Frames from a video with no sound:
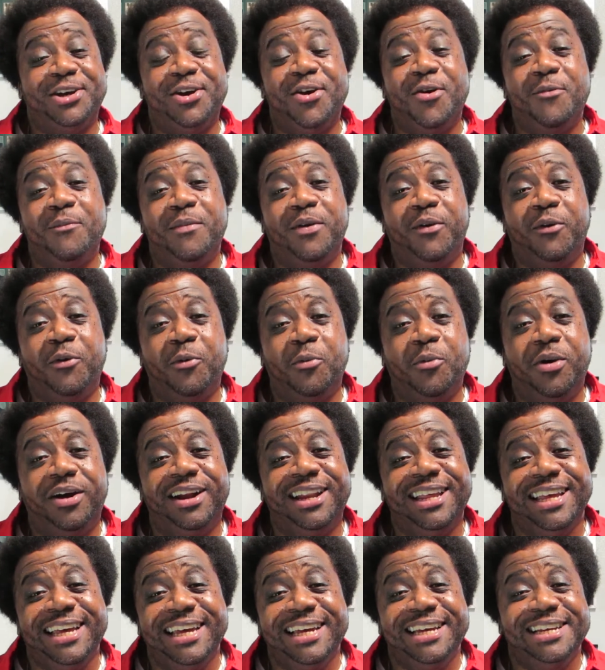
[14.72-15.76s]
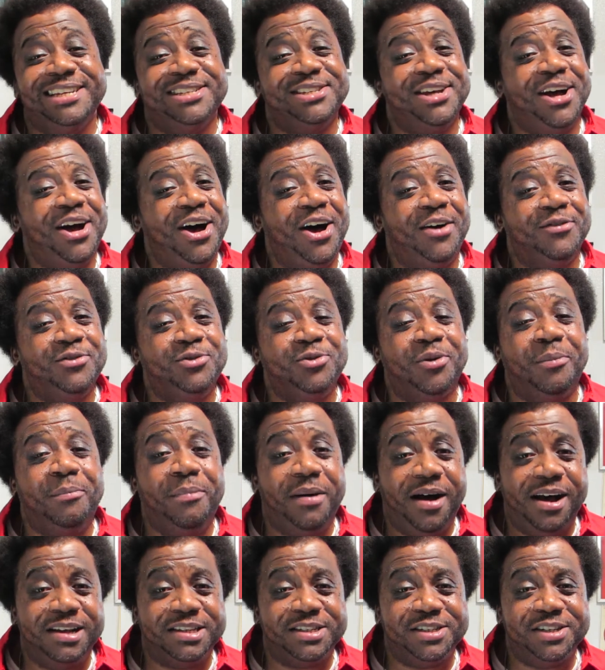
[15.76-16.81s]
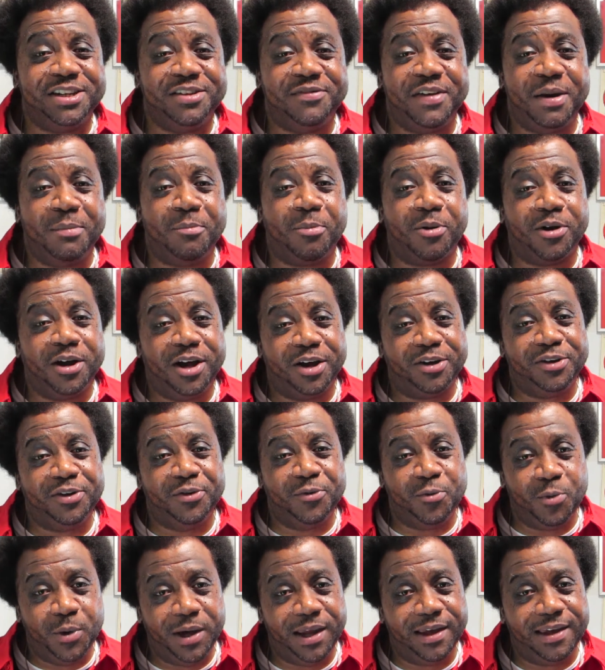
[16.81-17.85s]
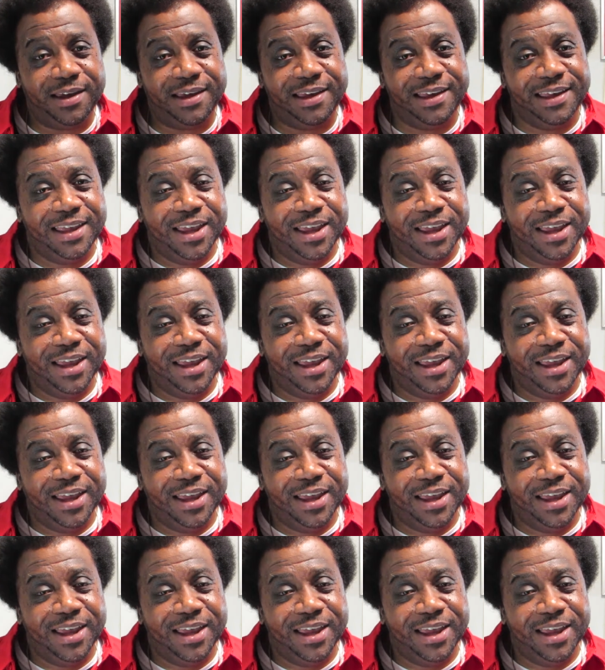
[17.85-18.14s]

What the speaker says: I hope everyone is off to a positive and productive week.